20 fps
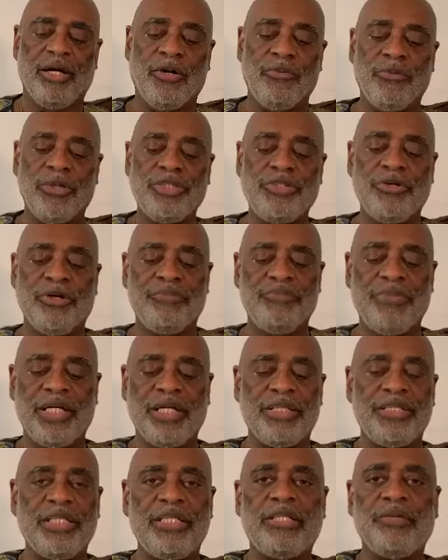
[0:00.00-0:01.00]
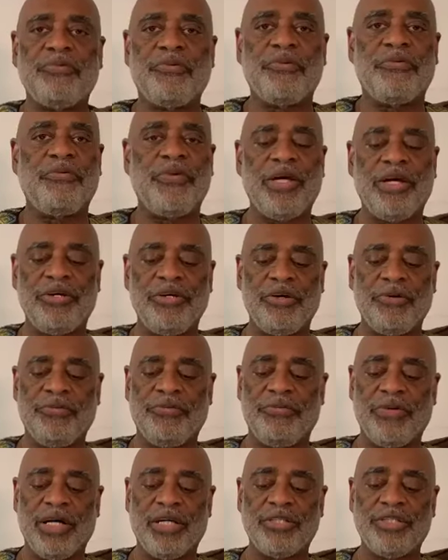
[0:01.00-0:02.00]
on which your ability to fulfill your
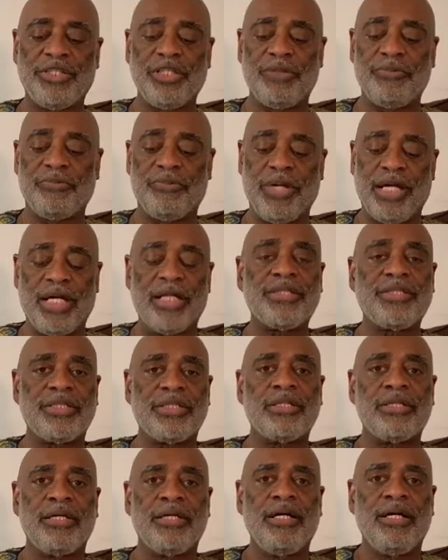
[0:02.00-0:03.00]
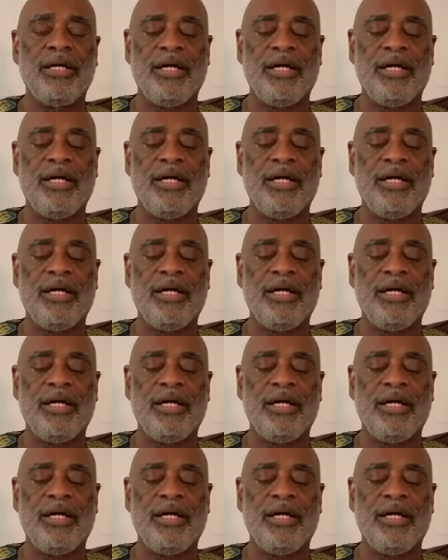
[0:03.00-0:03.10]
function rests.